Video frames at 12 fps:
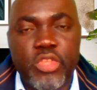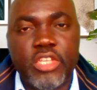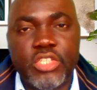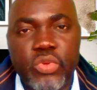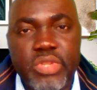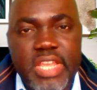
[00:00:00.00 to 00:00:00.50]

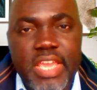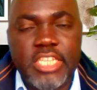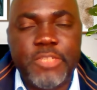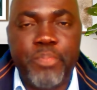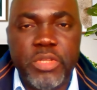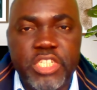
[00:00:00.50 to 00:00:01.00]
So
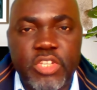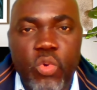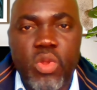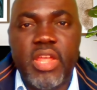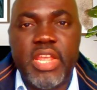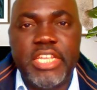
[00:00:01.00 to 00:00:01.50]
this
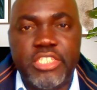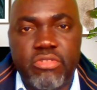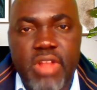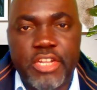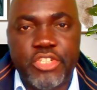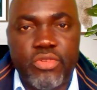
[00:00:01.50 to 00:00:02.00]
particular
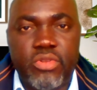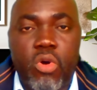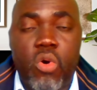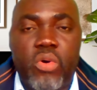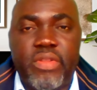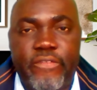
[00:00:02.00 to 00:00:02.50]
interaction,
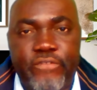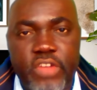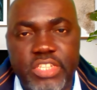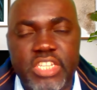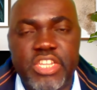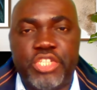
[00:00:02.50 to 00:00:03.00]
or the
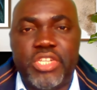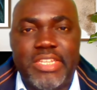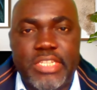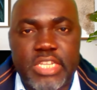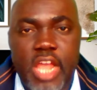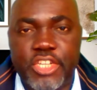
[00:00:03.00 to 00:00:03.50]
first initial
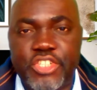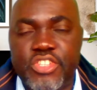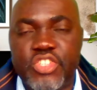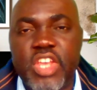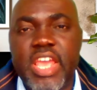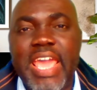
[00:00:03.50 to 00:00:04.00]
discussions,